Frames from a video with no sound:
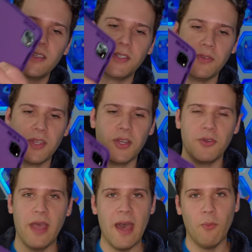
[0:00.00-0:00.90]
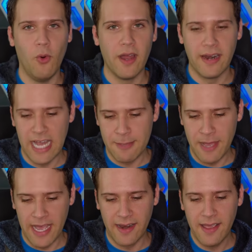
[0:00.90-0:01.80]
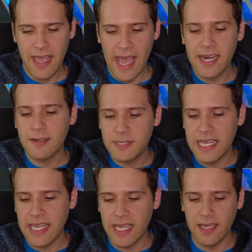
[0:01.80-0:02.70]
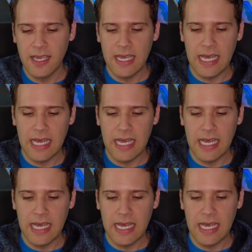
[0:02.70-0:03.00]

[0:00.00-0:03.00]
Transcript: to the new M1 iPad ended up taking